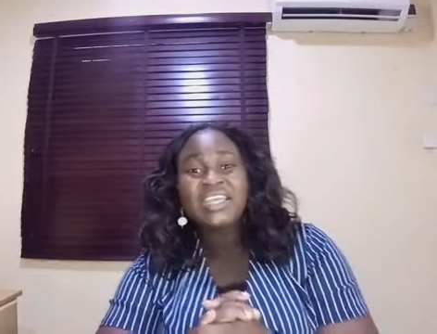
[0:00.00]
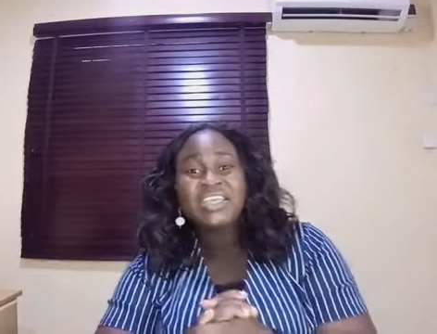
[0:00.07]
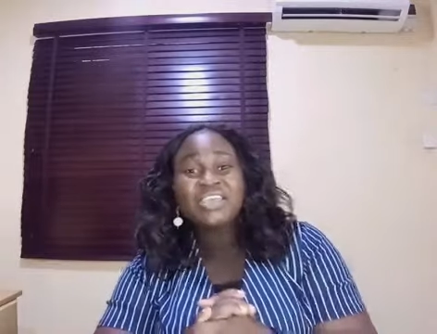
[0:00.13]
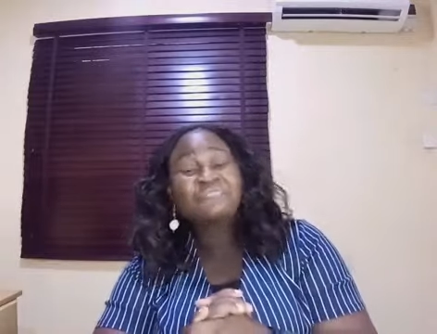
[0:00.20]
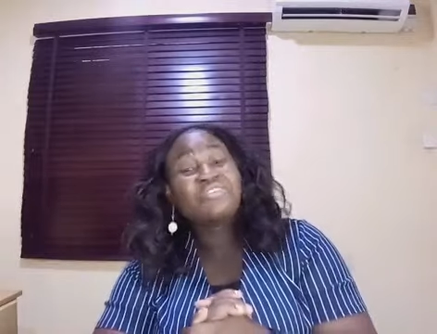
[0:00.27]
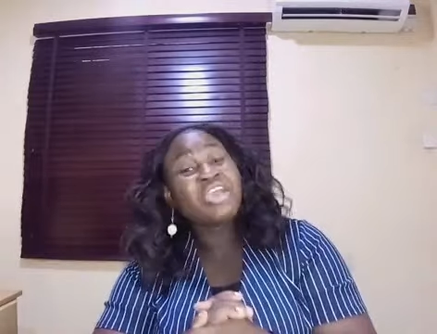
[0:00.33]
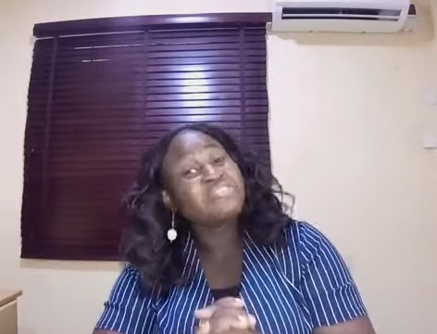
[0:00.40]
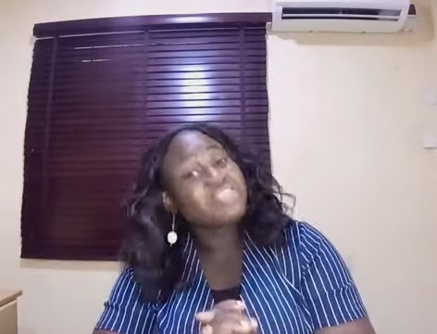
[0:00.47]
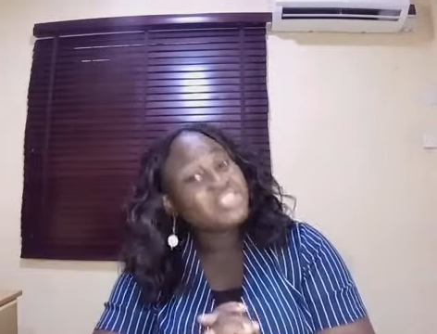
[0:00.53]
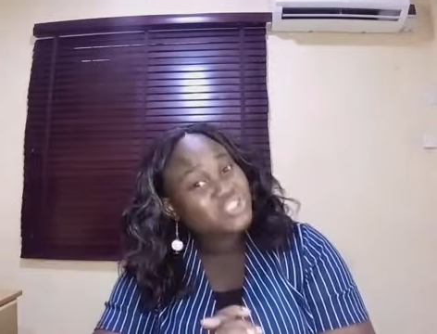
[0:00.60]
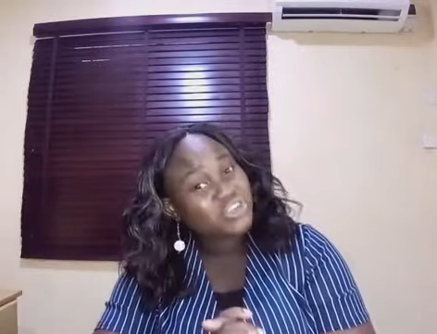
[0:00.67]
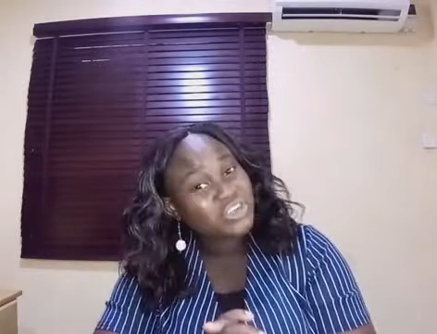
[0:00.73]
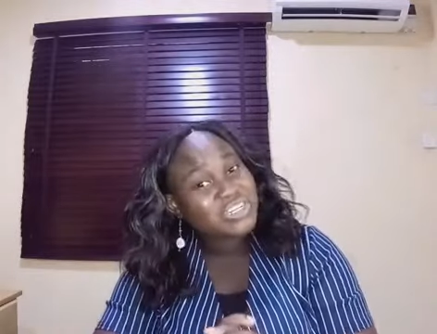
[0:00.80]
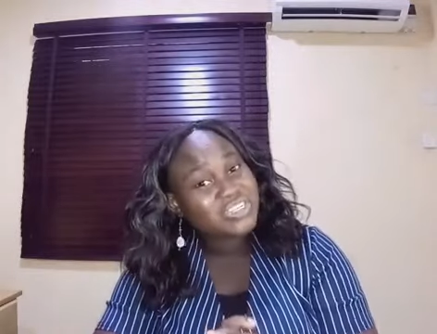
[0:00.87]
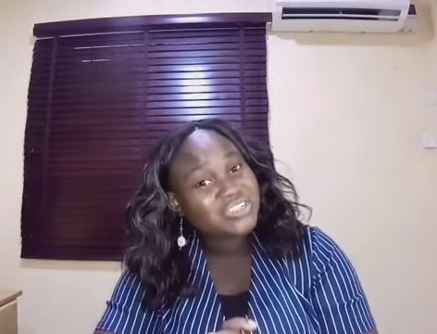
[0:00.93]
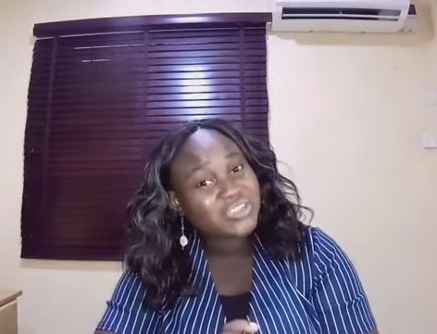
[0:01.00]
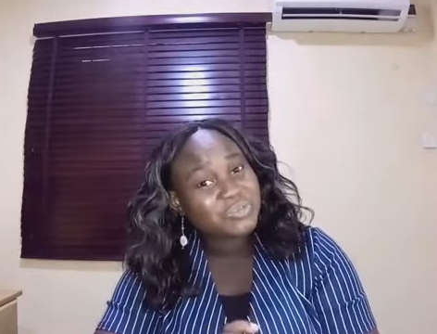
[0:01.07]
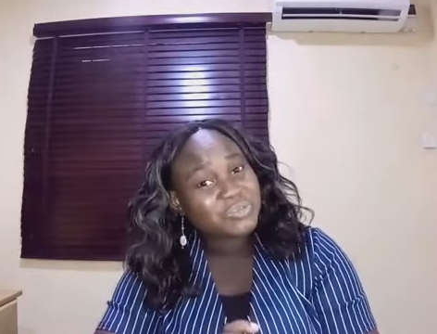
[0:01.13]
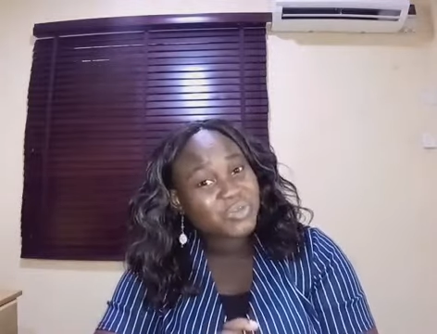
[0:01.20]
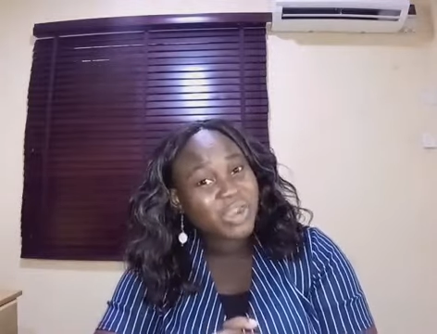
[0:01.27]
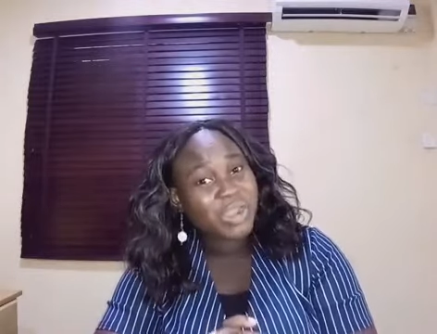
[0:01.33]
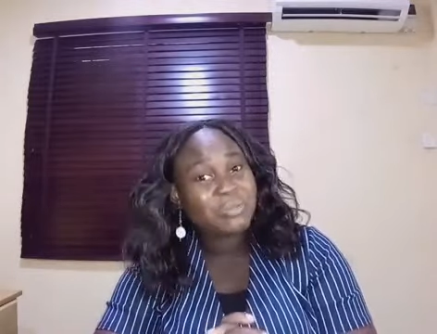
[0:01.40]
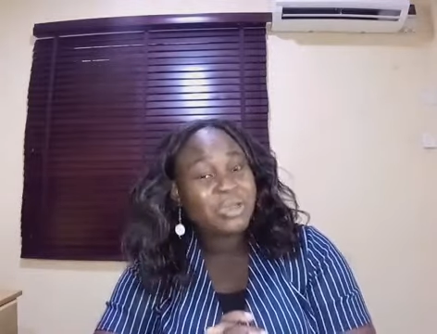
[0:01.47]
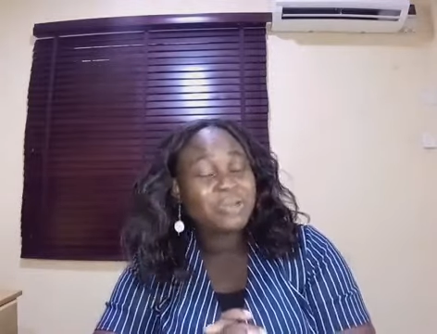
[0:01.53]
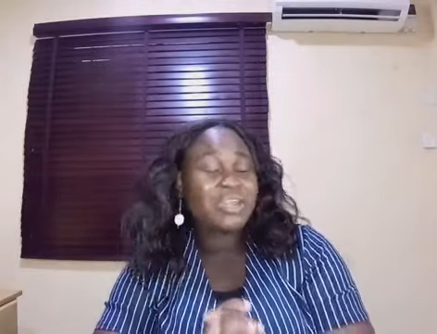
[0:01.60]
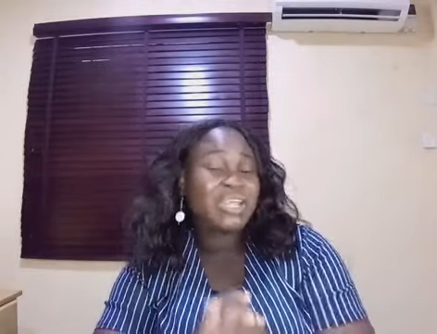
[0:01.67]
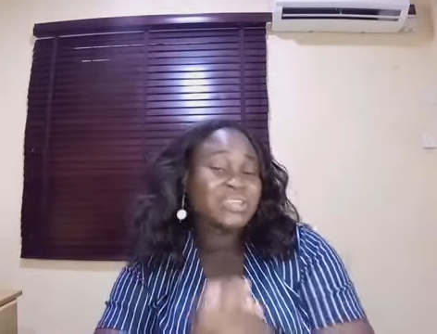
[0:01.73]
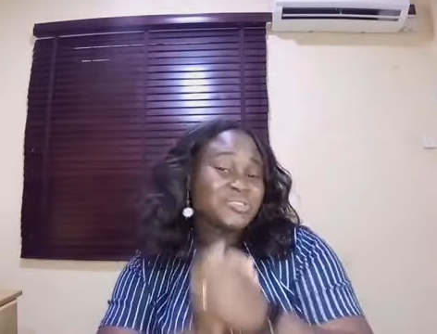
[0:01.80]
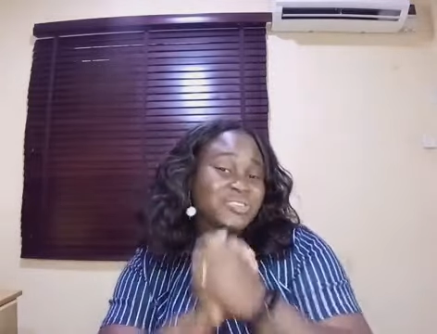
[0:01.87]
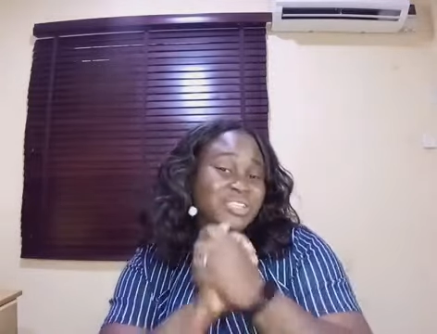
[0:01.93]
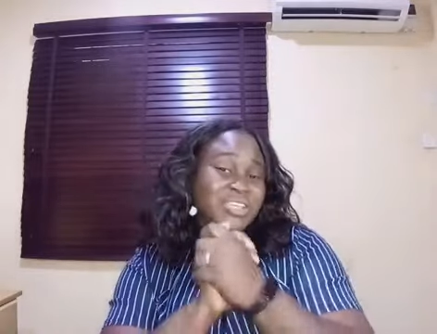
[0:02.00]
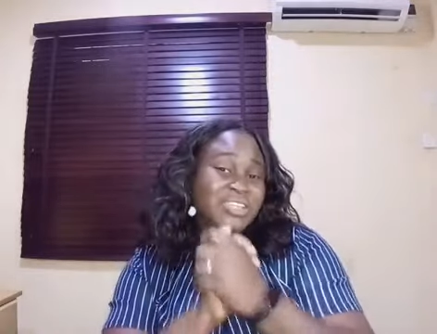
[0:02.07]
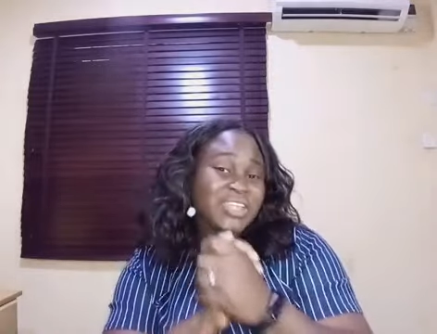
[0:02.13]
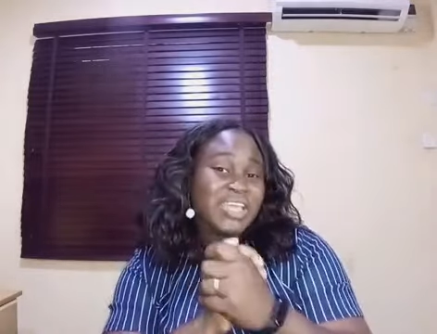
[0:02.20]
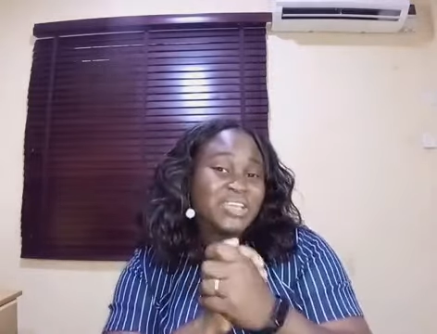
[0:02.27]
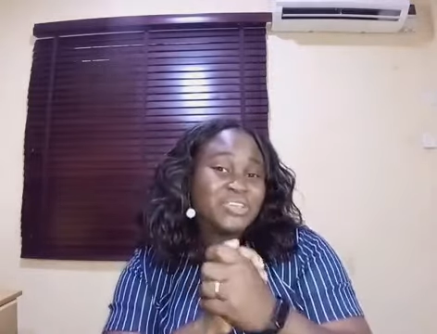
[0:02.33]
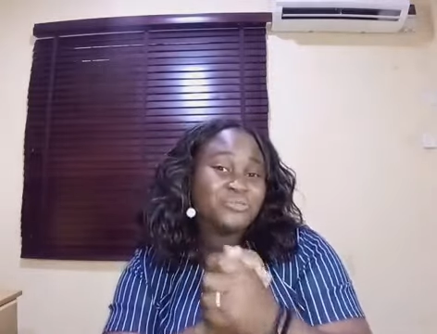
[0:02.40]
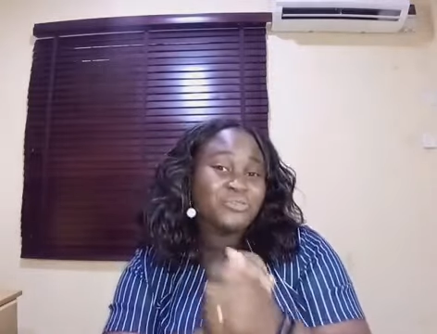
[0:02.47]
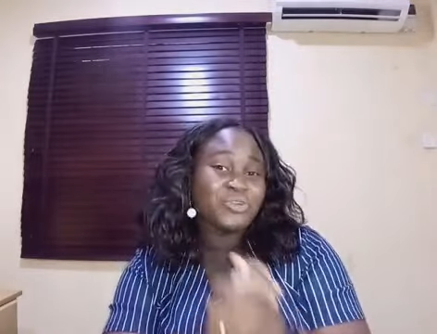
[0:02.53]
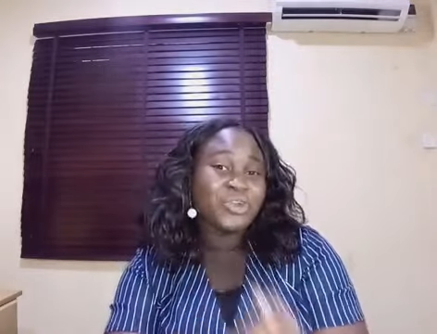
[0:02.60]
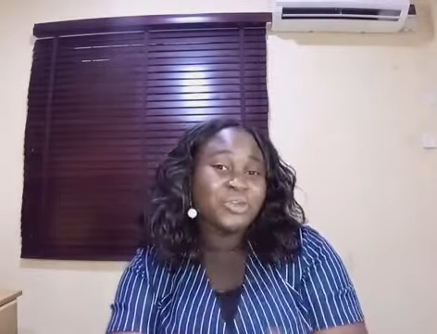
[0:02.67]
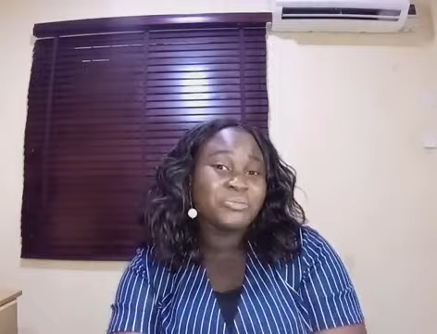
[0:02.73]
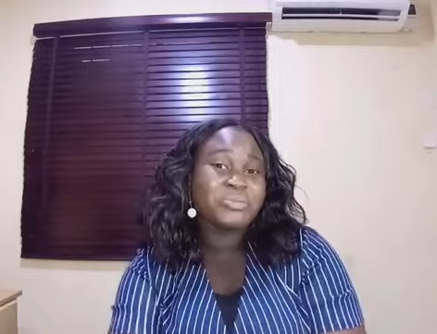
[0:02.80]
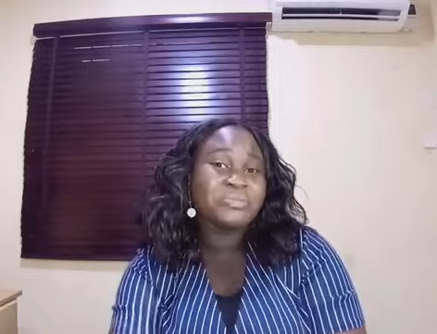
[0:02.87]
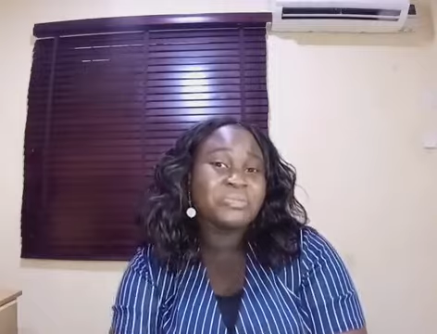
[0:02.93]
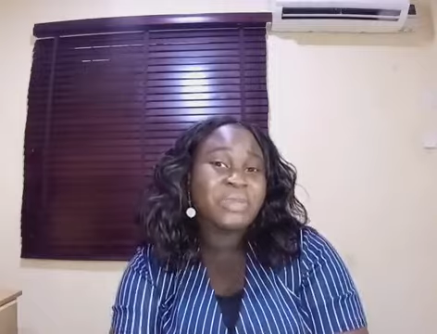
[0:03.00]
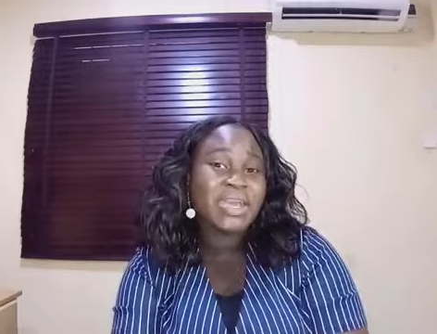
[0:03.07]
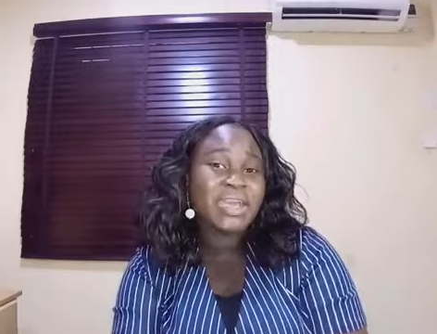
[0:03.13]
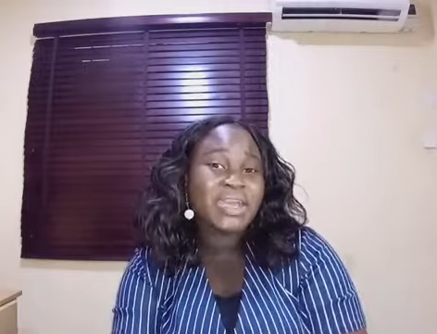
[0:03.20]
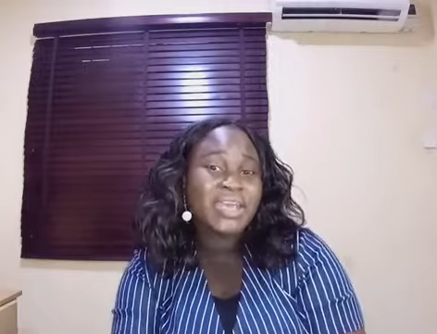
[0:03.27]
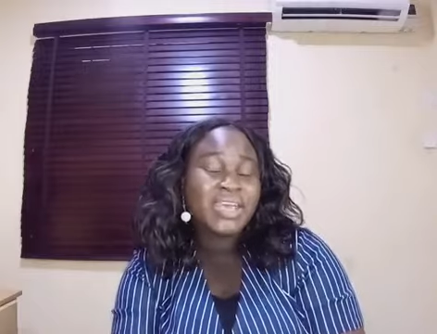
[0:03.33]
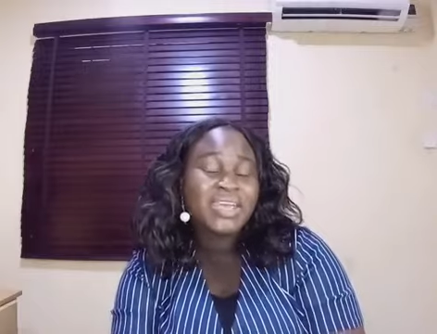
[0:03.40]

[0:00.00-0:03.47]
If you are a returning subscriber, I would like to say thank you for coming back